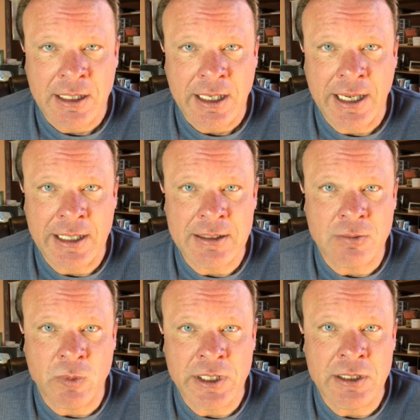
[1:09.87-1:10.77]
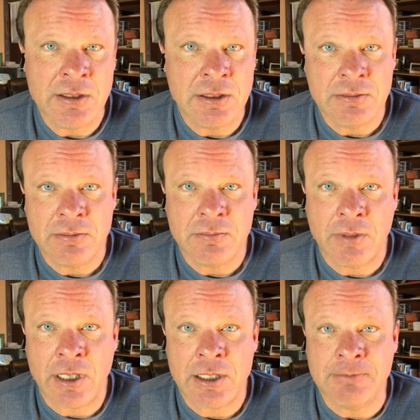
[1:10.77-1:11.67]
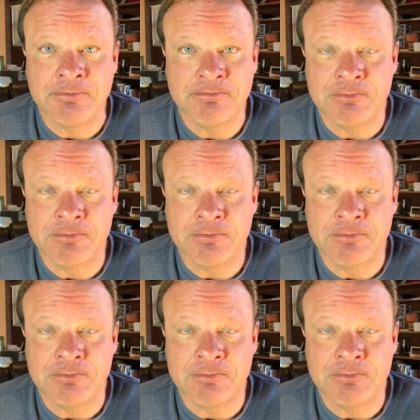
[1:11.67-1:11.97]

and we are